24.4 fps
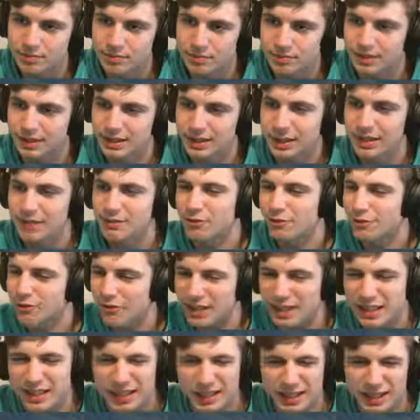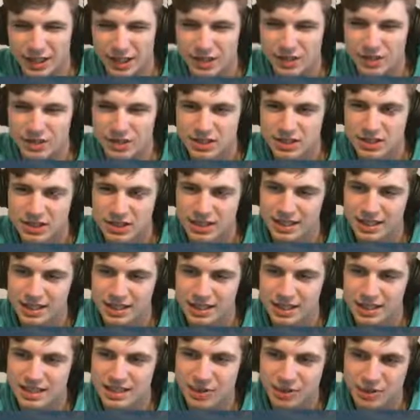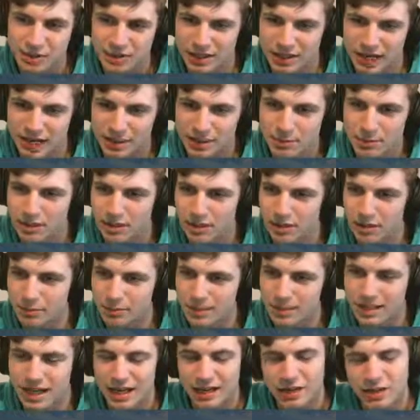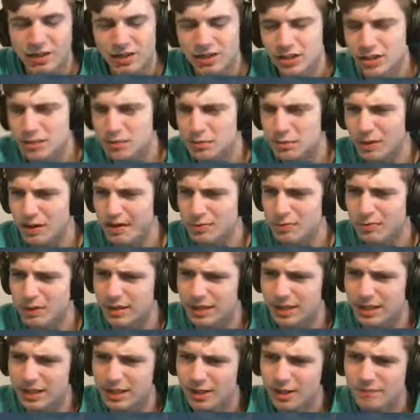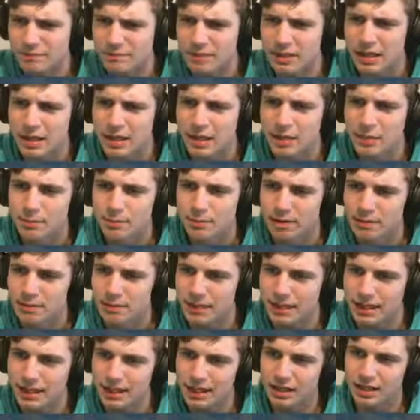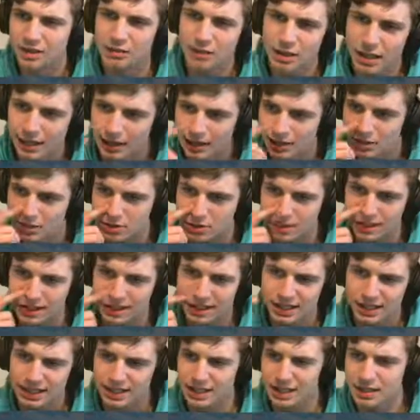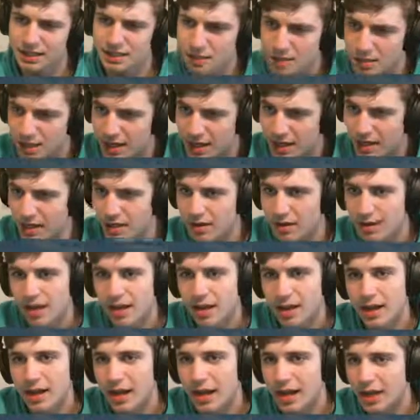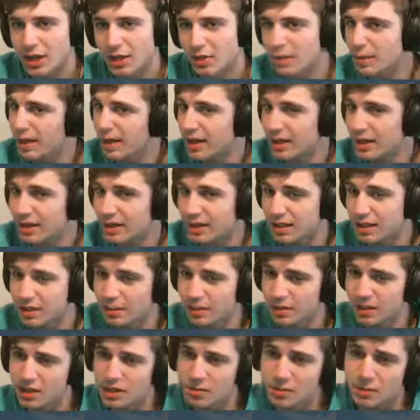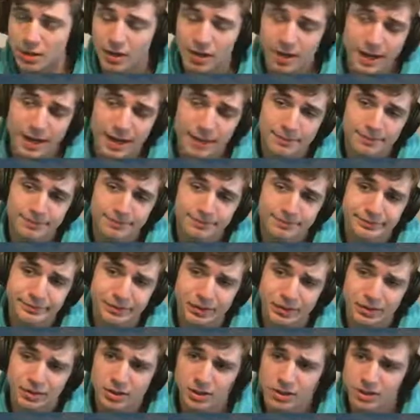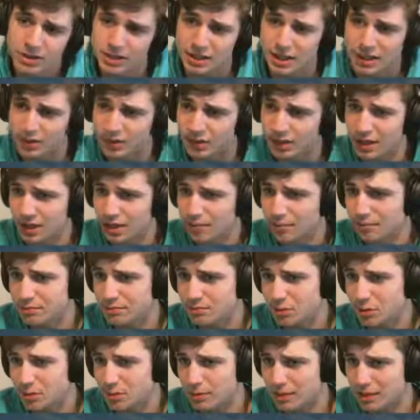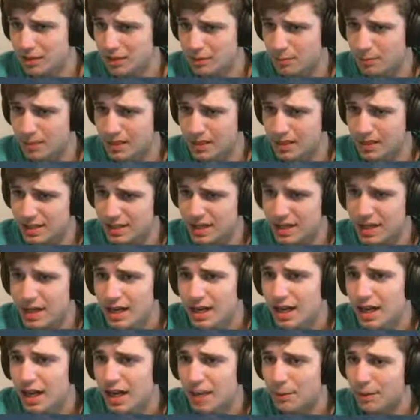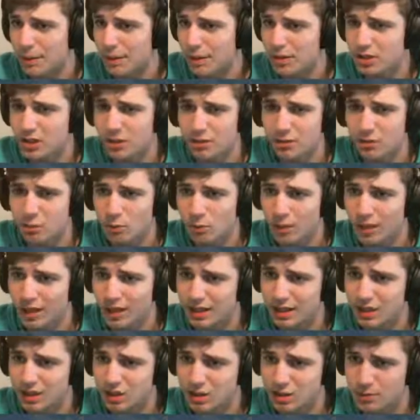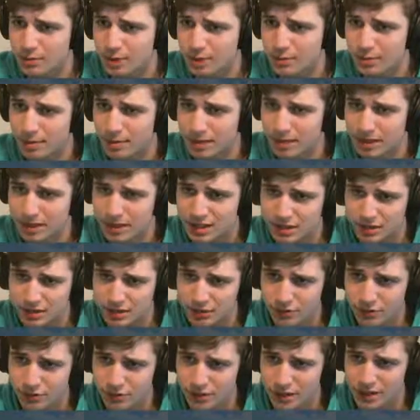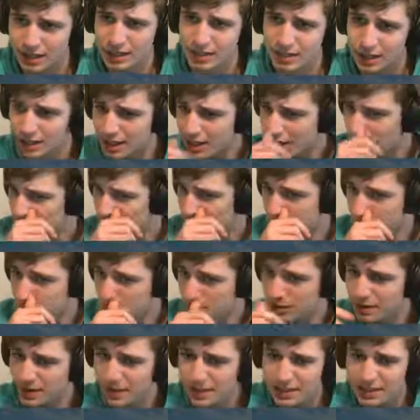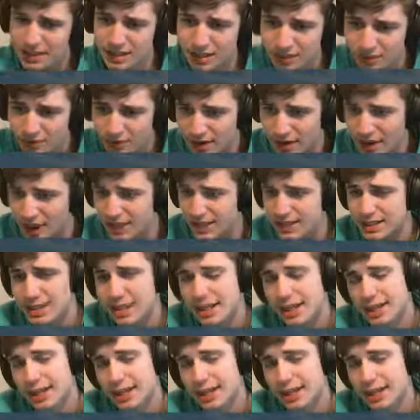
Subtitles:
get that feeling, you know? You just got to sense out the game a little bit. It's kind of hard to explain, but here, play my Ayla right. I try and get a Sanctum down. I know my Ayla can beat Zmurham, even though it's a level up. It should be easy peasy. Probably should even waited to use my ability till a few seconds later, just because of the fact